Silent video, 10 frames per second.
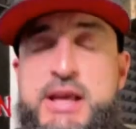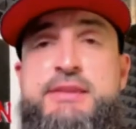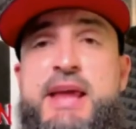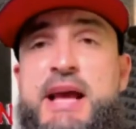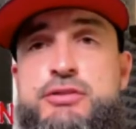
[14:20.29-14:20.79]

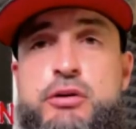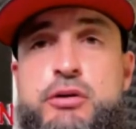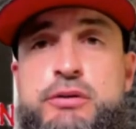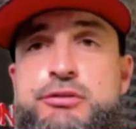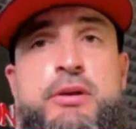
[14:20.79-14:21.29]
That's our
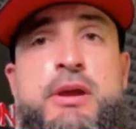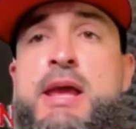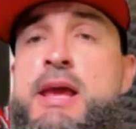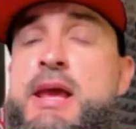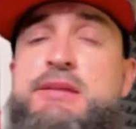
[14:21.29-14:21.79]
nature.
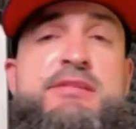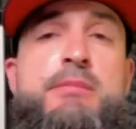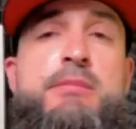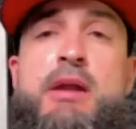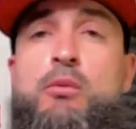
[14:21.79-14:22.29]
It
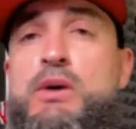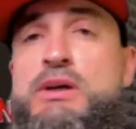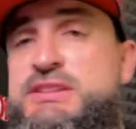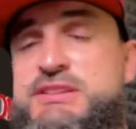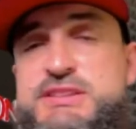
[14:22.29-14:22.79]
doesn't matter
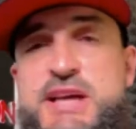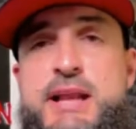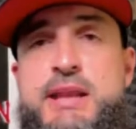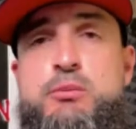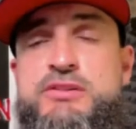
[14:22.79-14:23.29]
what
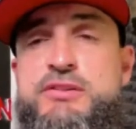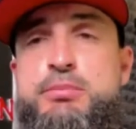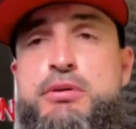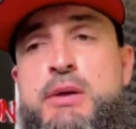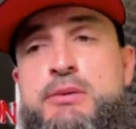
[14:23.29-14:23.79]
society wants to
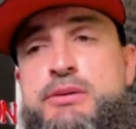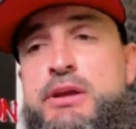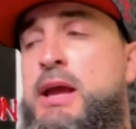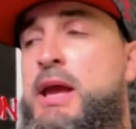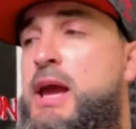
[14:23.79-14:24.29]
put out there.